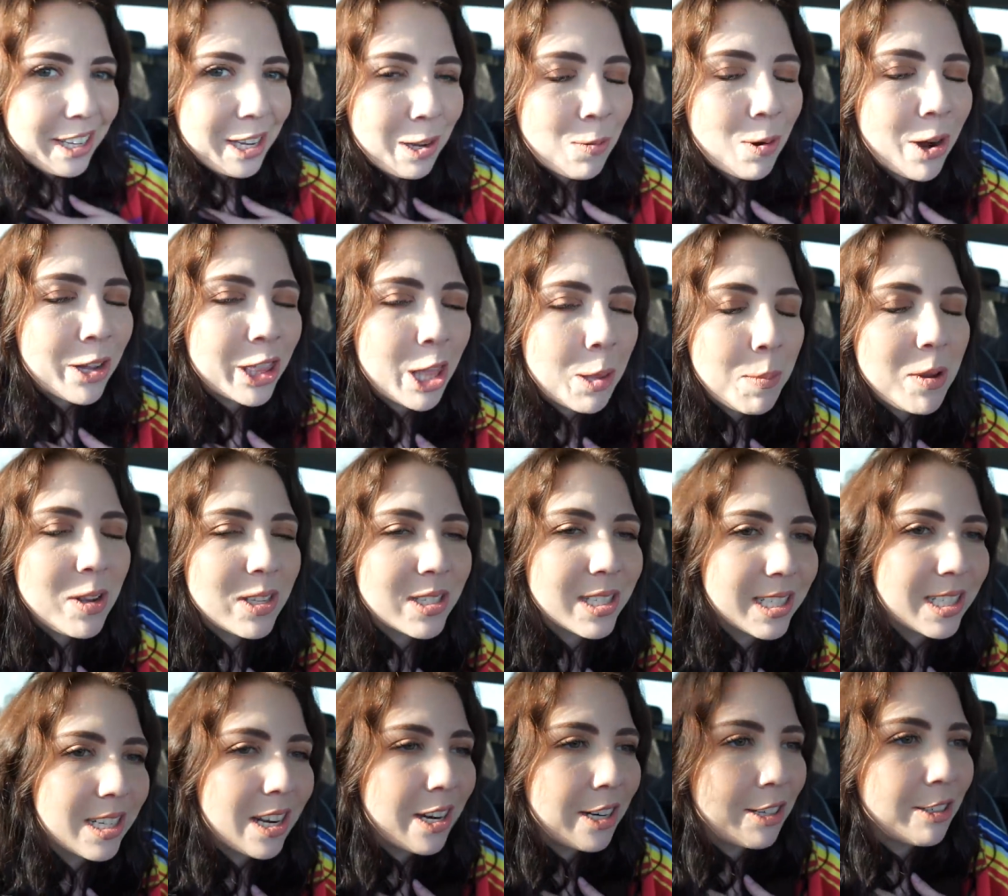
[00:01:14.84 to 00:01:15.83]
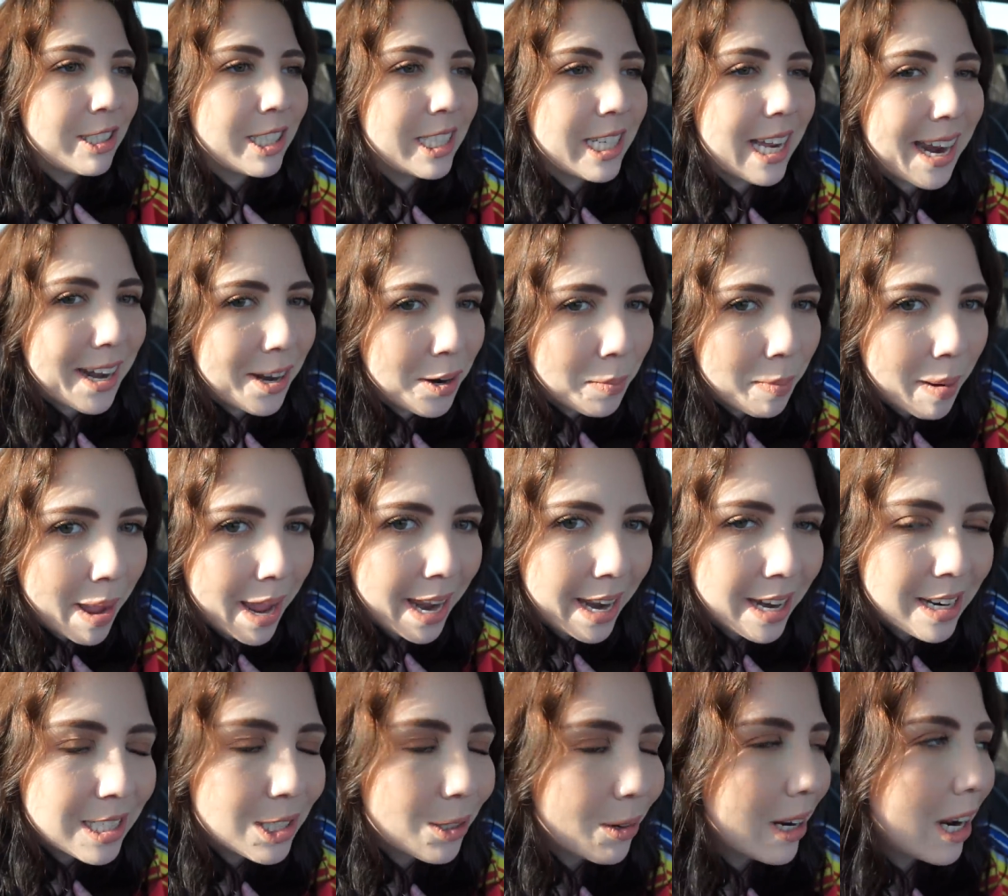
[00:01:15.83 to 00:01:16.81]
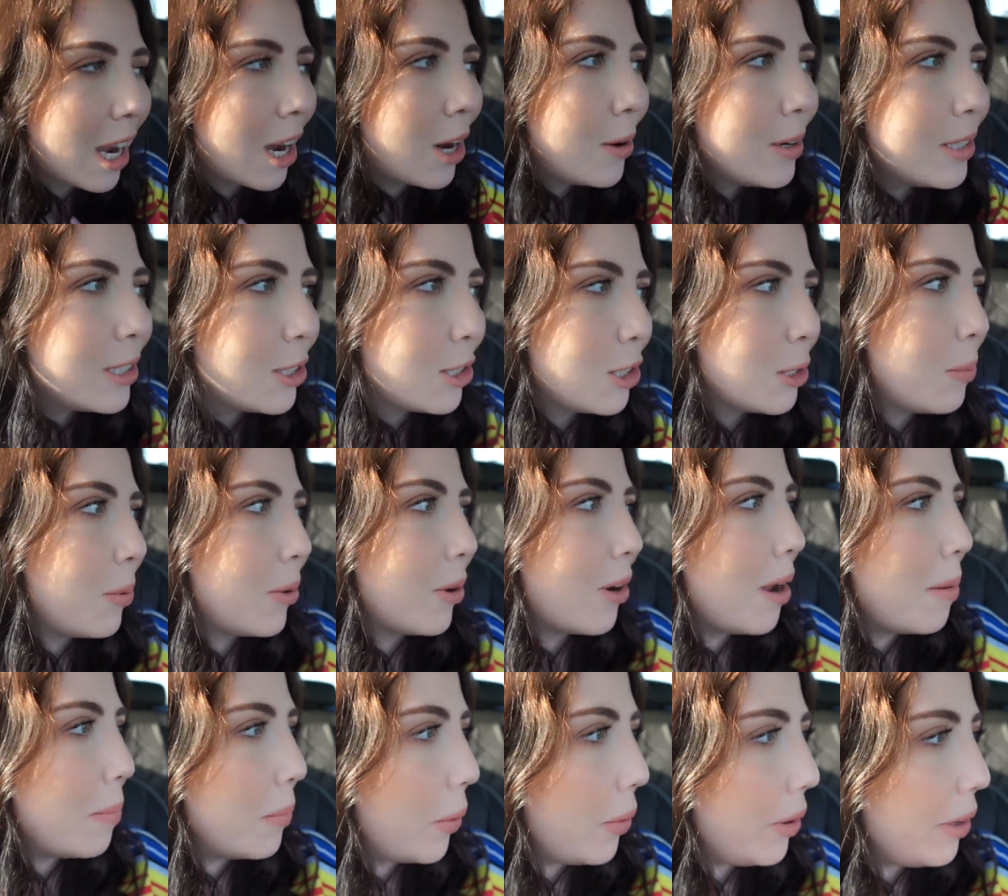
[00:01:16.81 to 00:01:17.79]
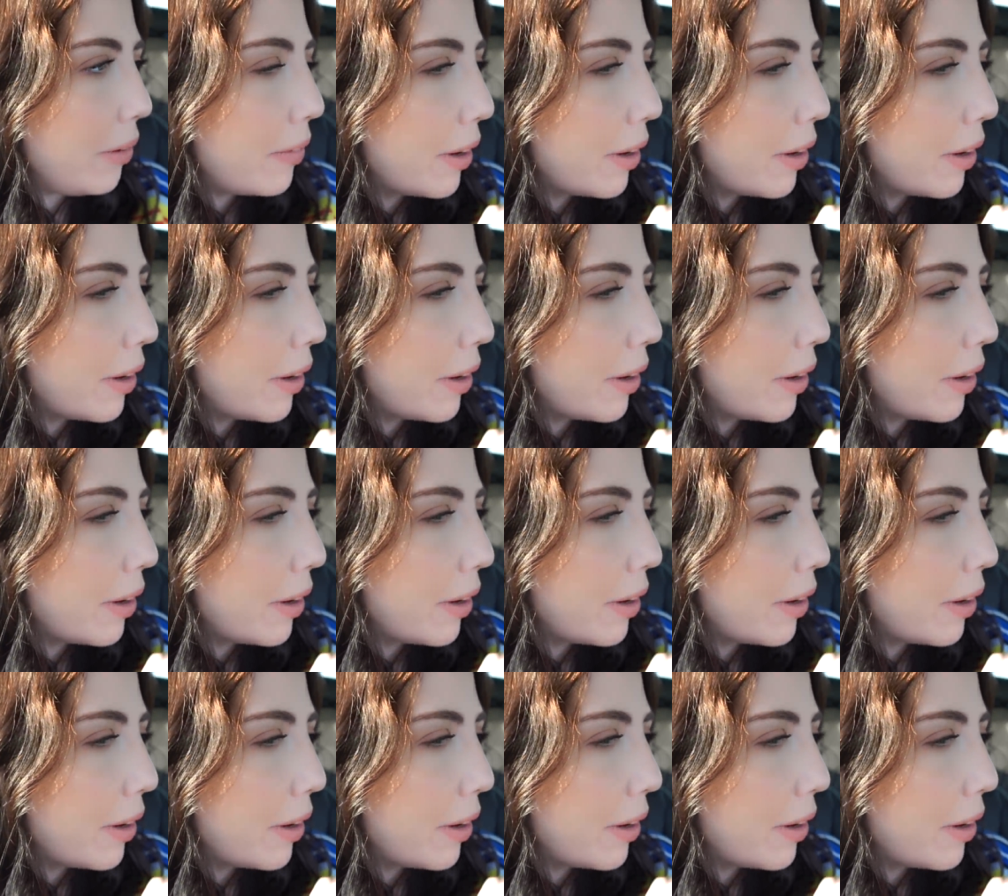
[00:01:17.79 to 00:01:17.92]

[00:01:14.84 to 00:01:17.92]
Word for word: you want the music to understand your pain, so I always used to put on Bon